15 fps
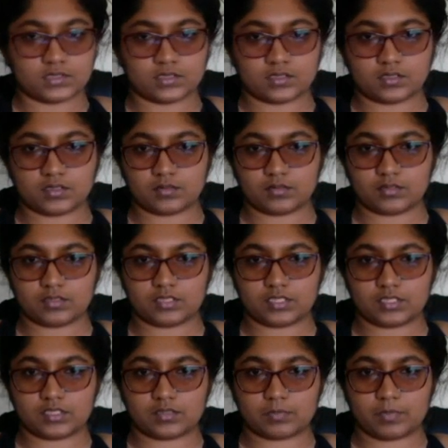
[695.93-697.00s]
Now
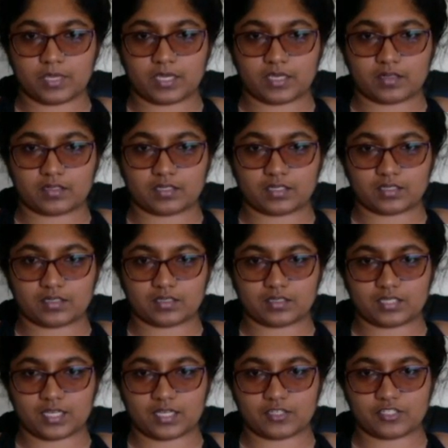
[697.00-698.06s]
just pay a little
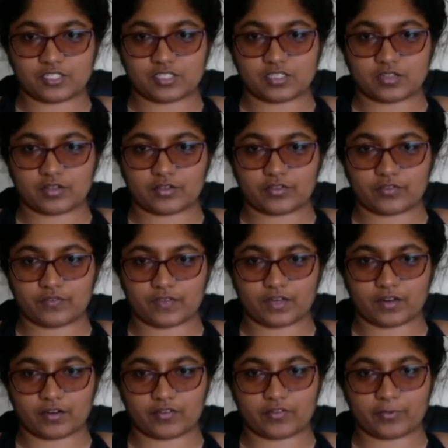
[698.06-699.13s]
attention to those
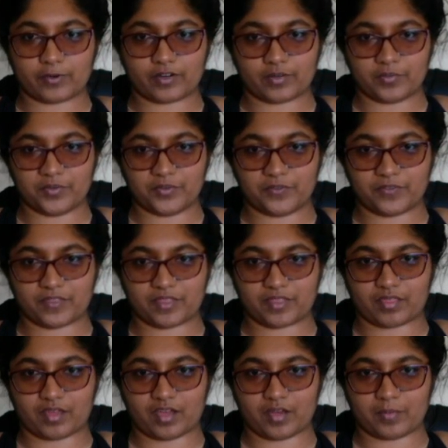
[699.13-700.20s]
fingers. We're going to move the
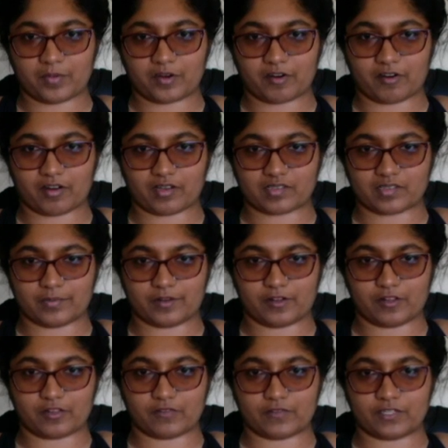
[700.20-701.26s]
thumb across the
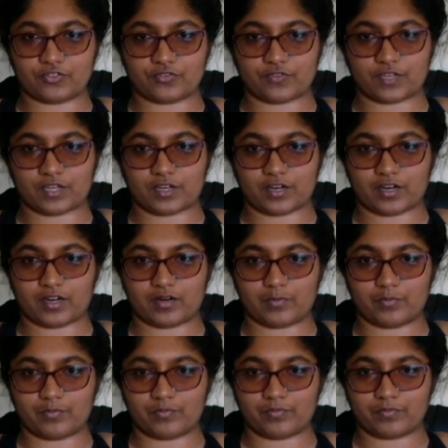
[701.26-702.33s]
ball of each finger.
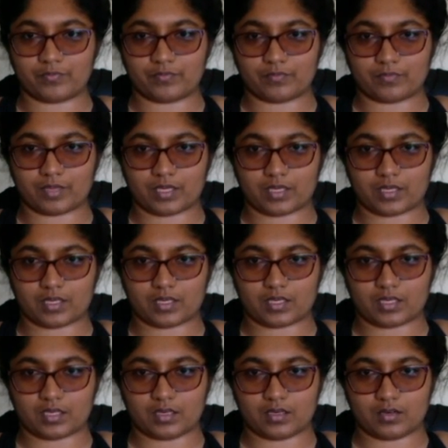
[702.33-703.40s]

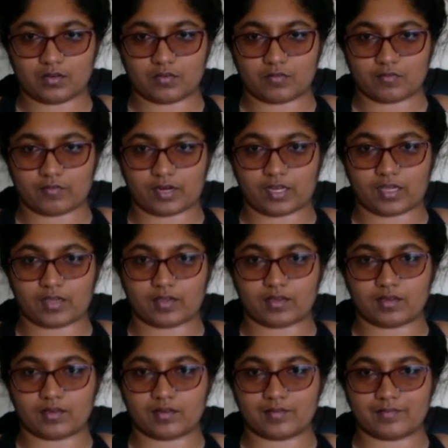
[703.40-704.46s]
Pinky, ring,
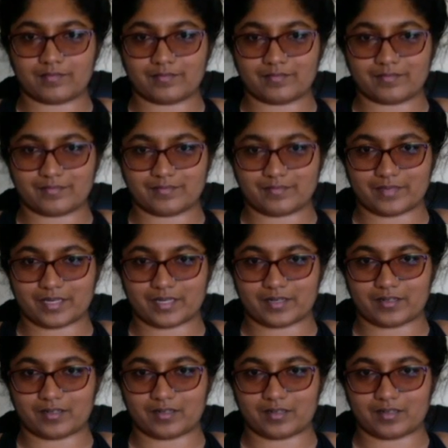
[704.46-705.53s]

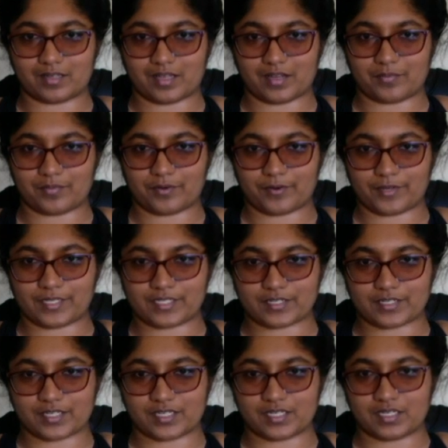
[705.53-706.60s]
middle, and
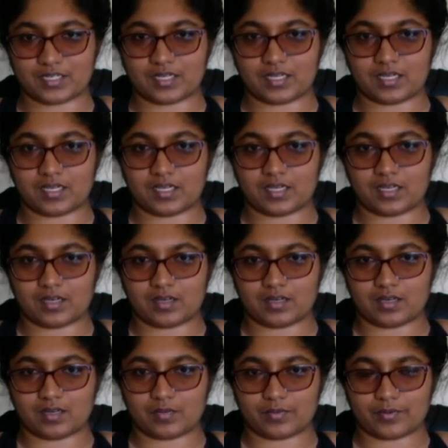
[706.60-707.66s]
pointer.
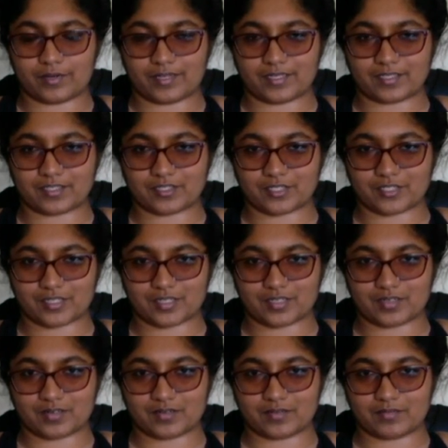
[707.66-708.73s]
Pointer,
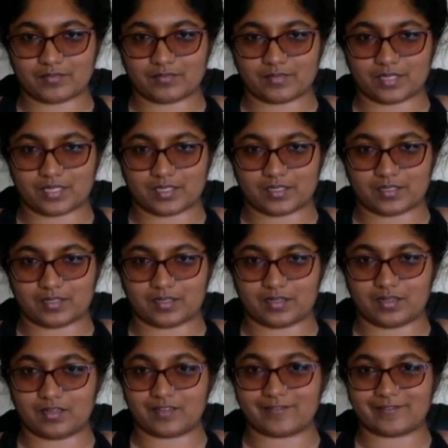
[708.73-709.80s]
middle,
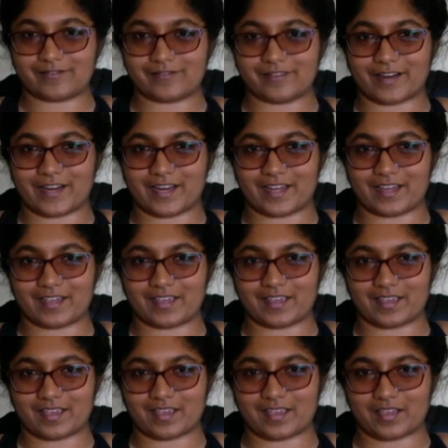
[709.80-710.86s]
ring,
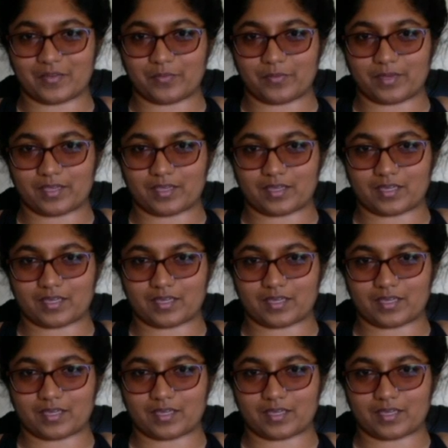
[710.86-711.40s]
and pinky.